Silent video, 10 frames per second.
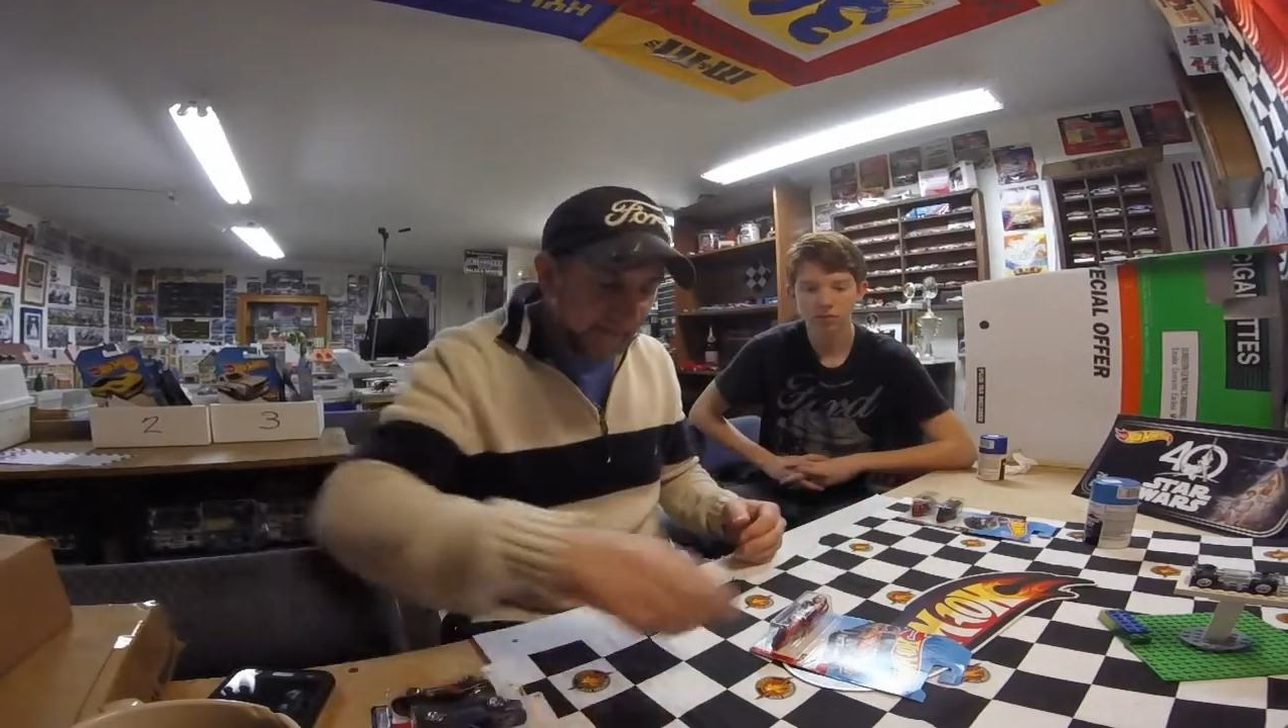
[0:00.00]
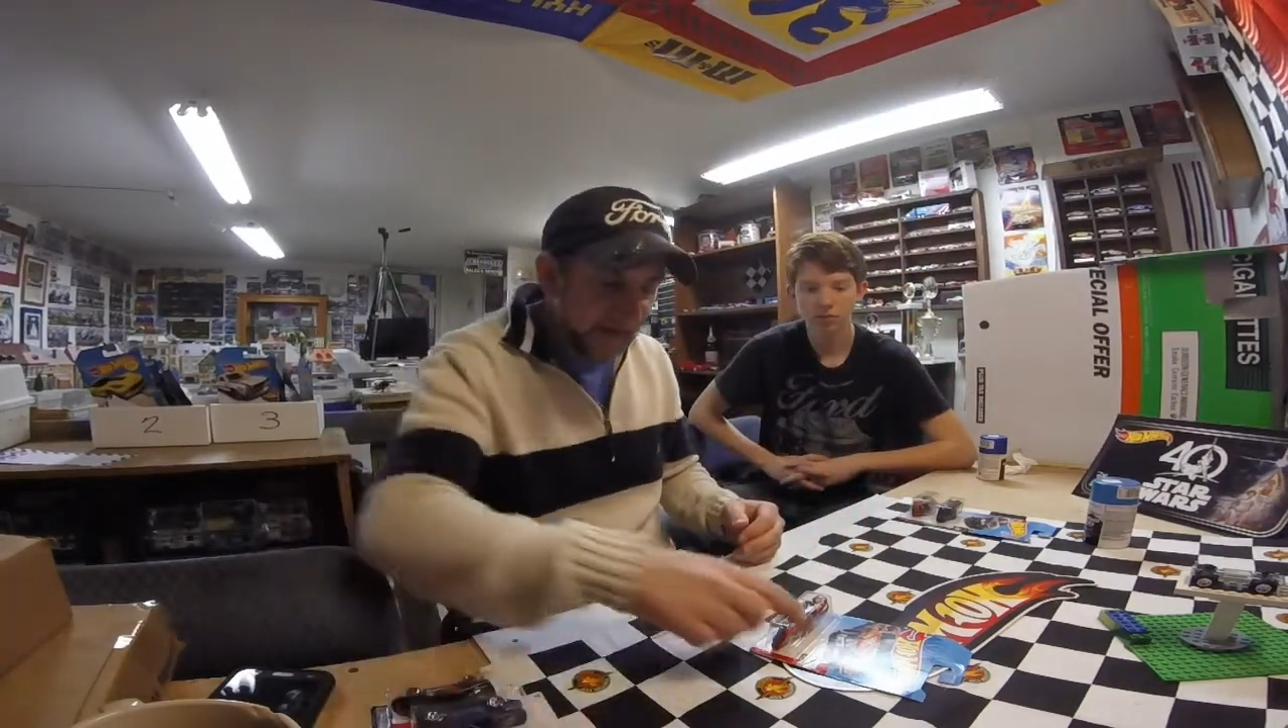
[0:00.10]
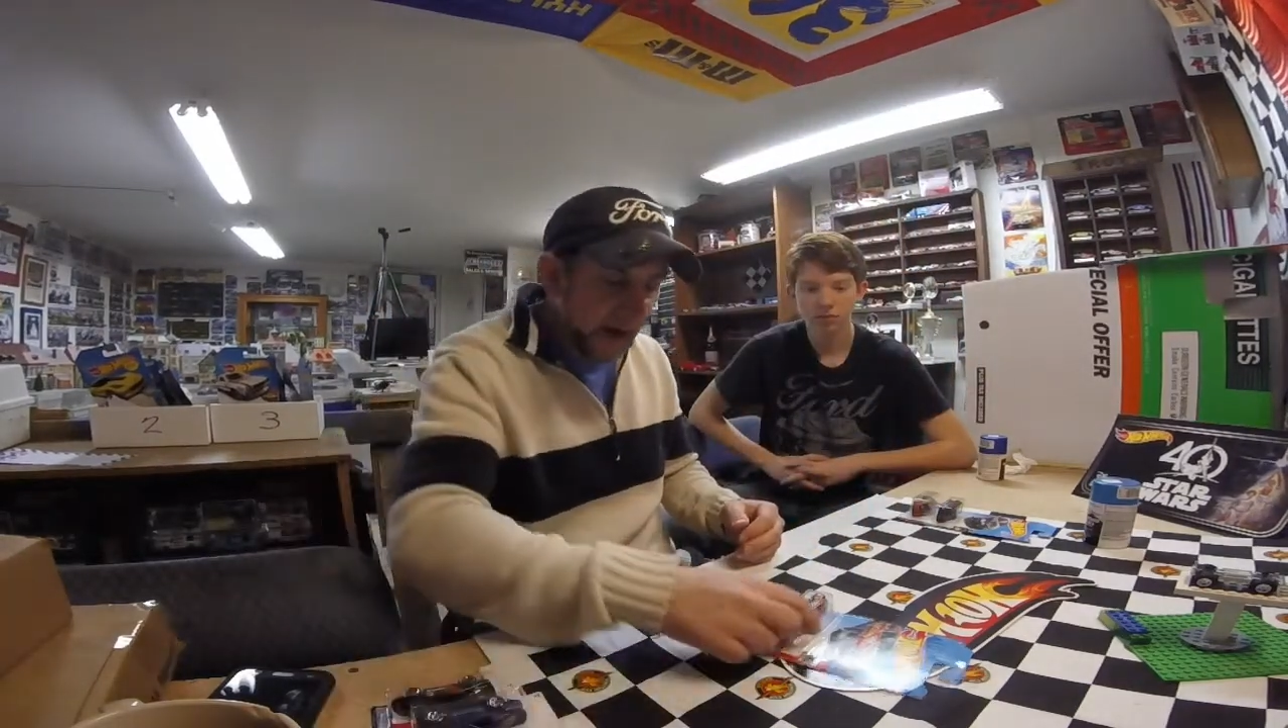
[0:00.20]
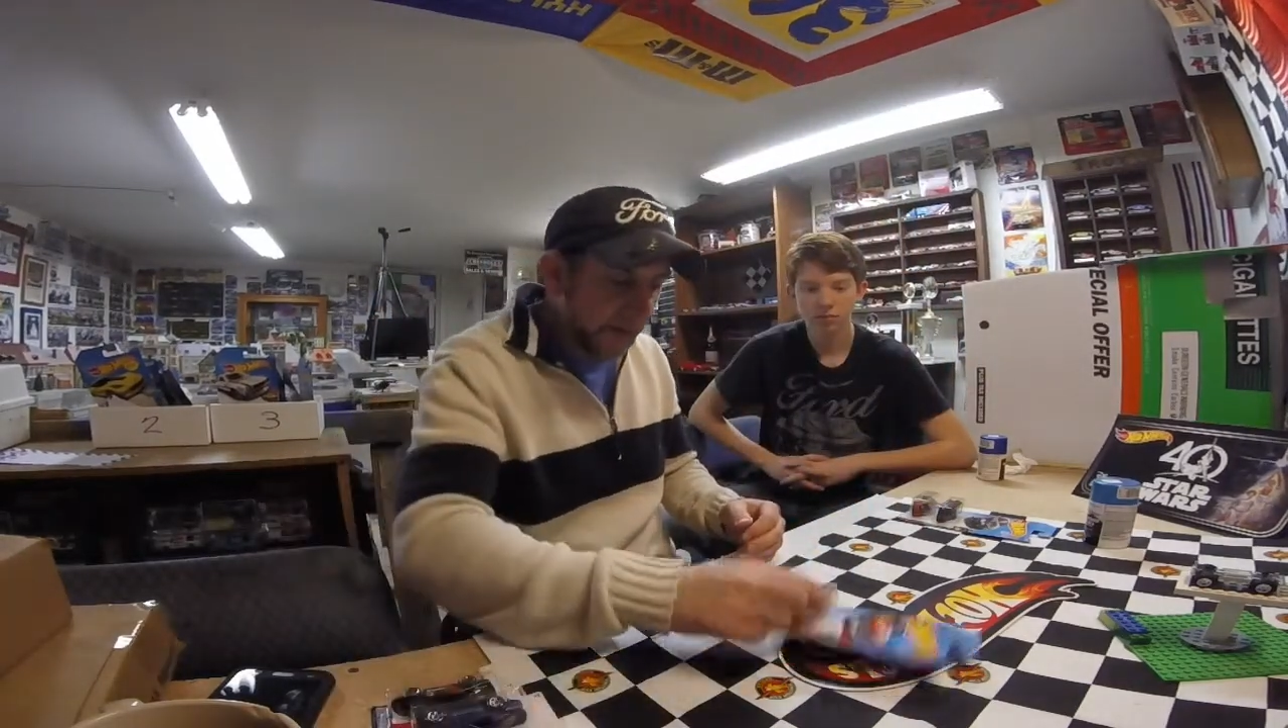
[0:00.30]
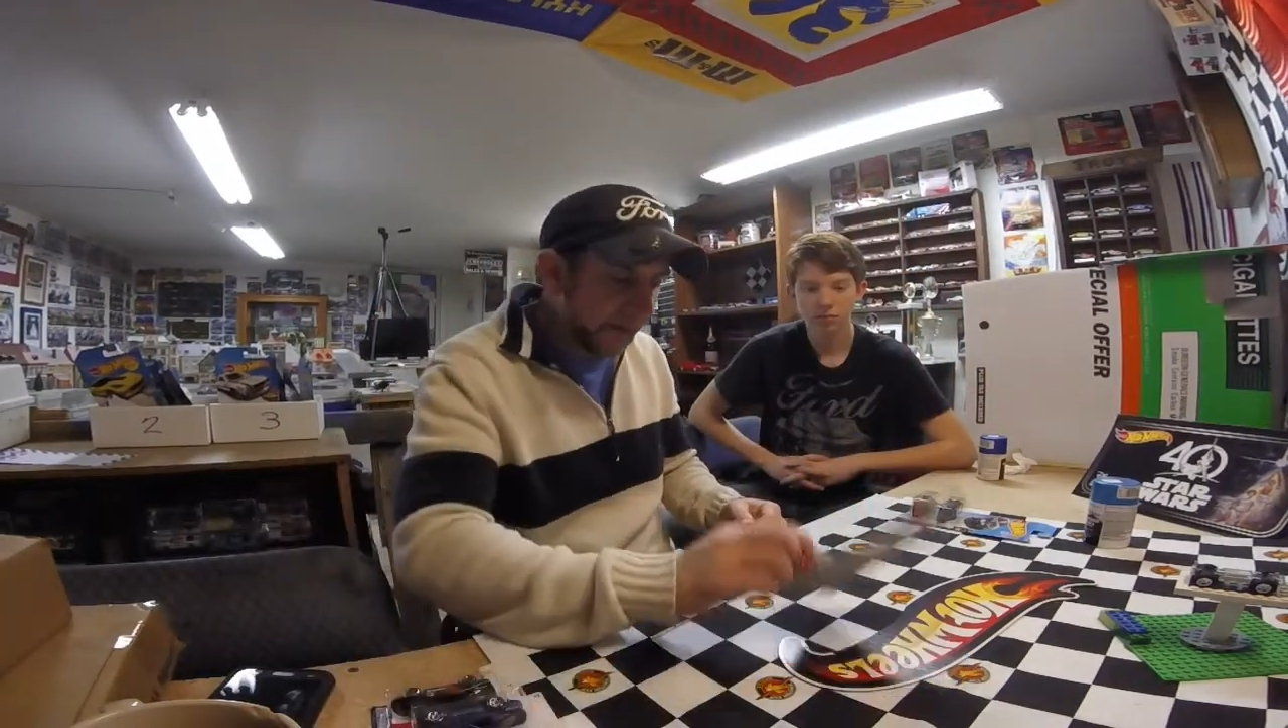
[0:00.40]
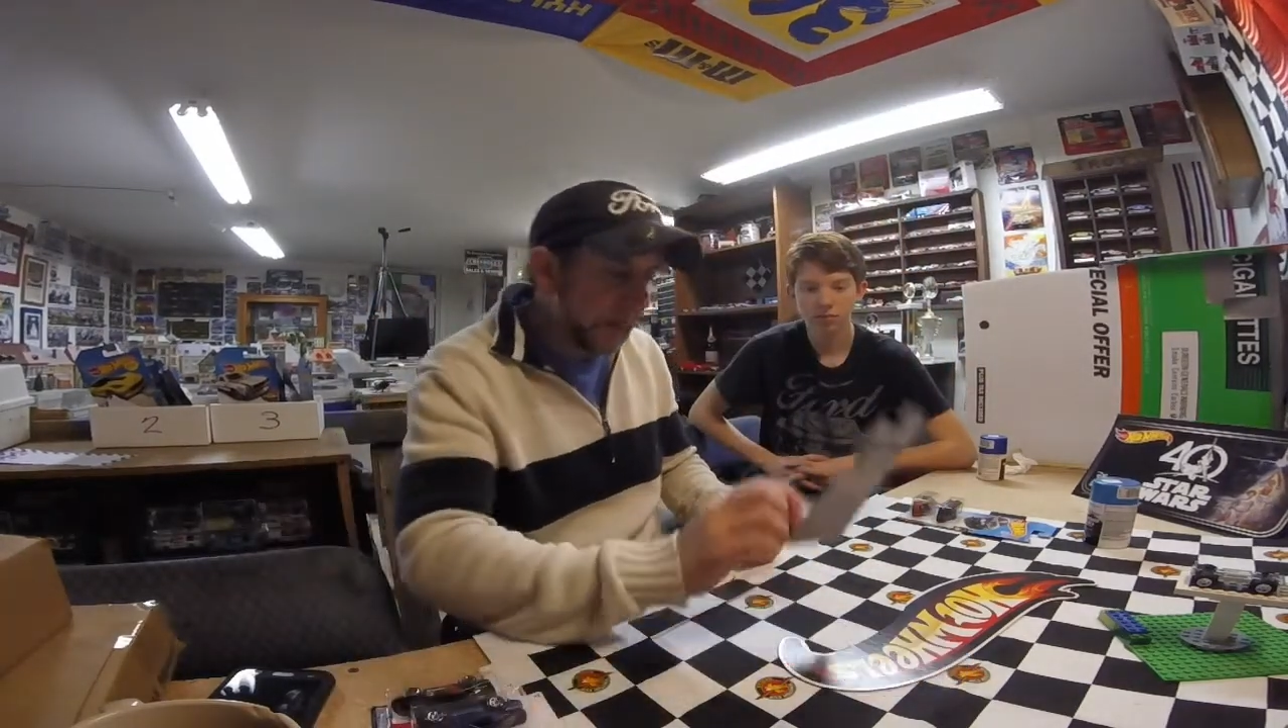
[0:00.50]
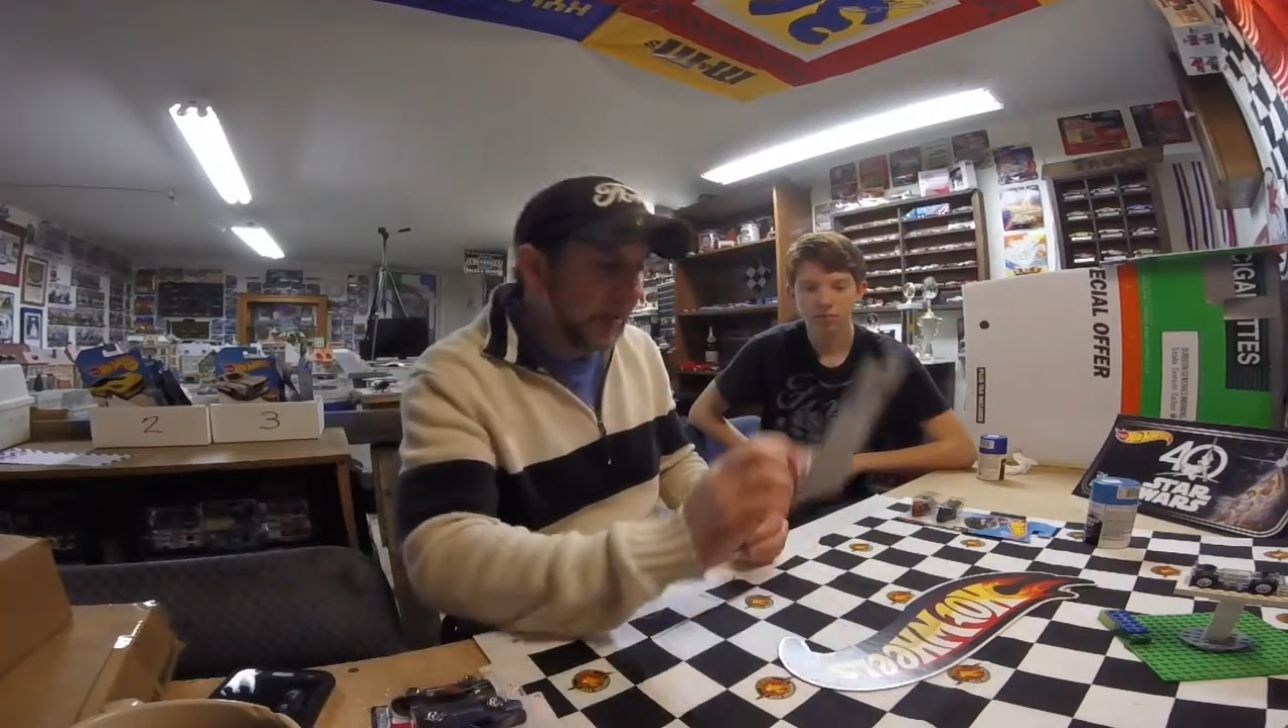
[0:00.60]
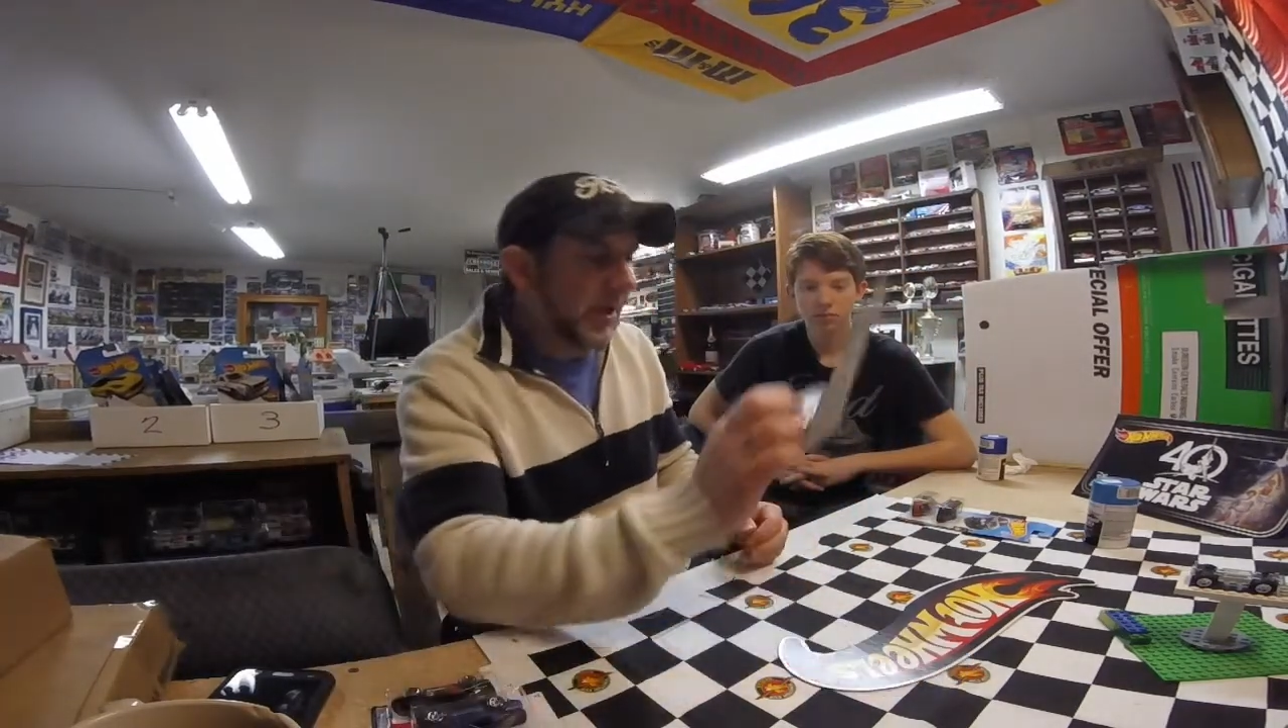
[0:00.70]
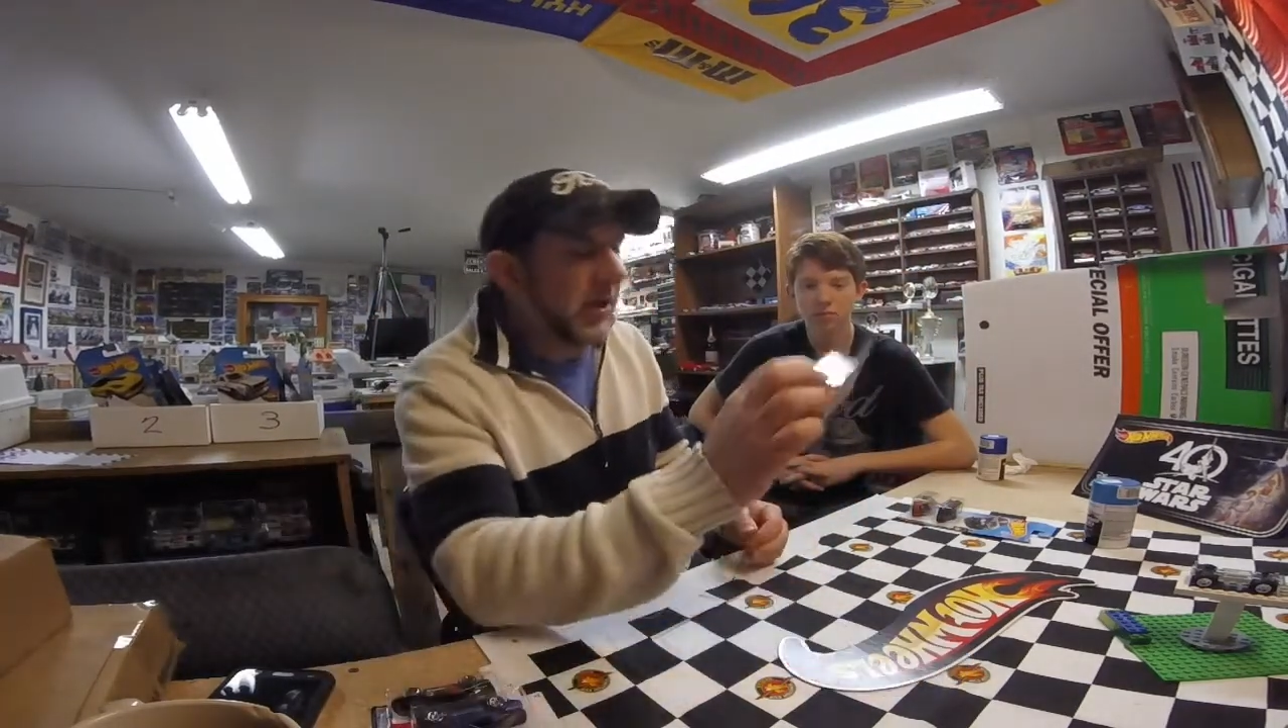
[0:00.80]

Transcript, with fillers: found the...